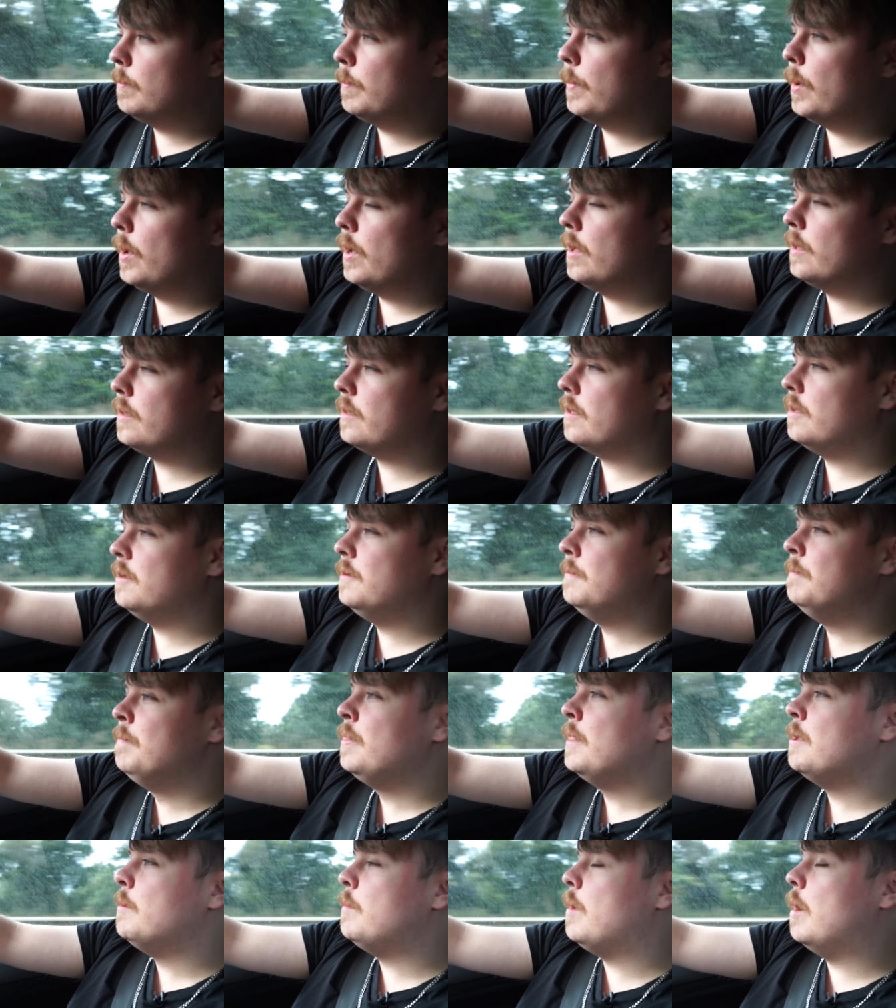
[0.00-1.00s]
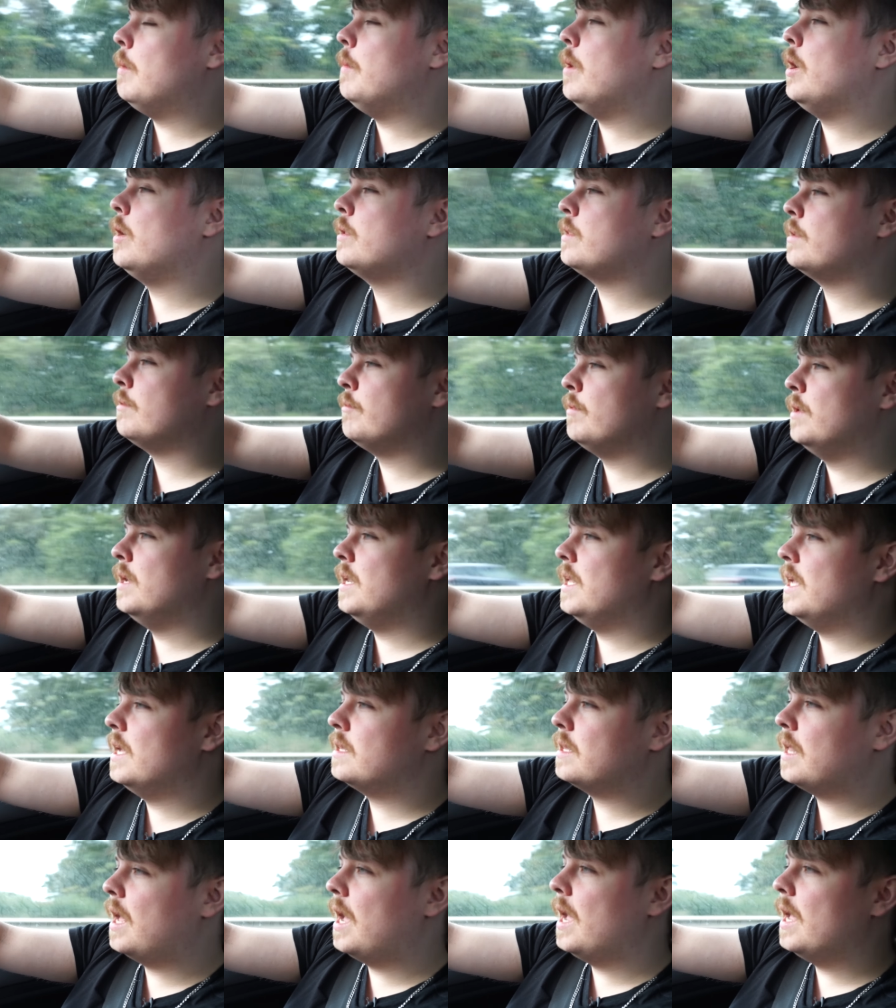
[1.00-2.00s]
in person, but I'm also really
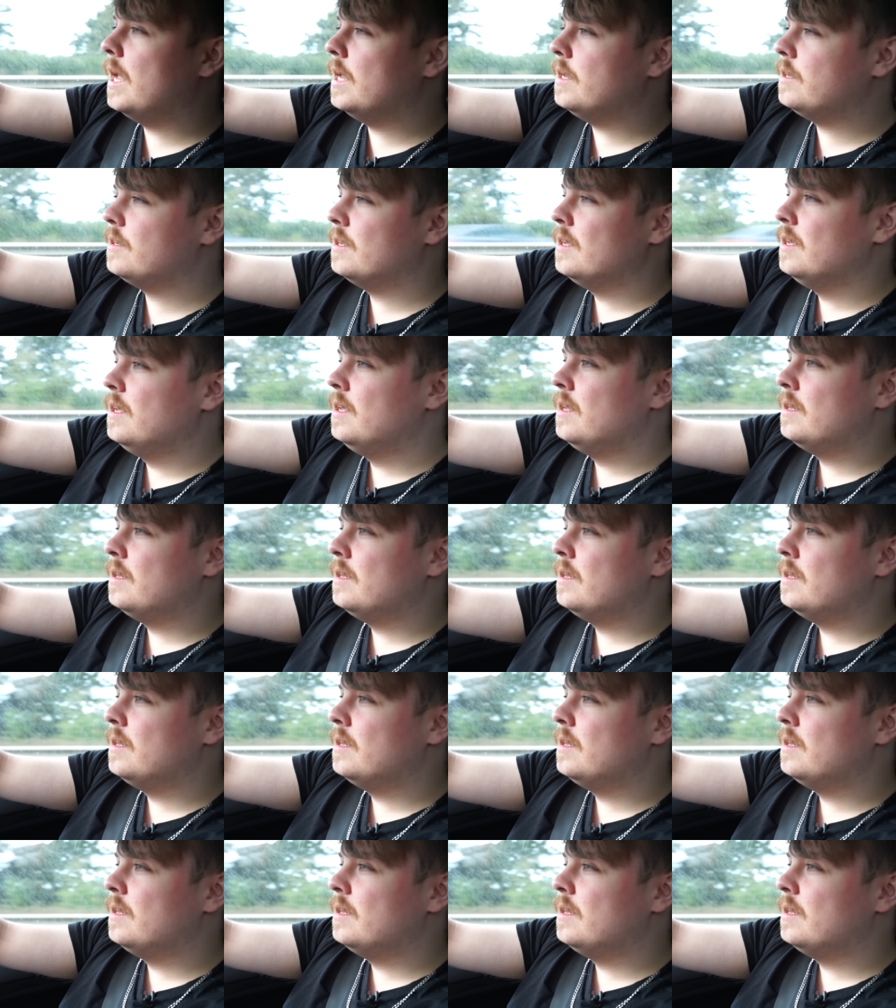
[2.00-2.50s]
excited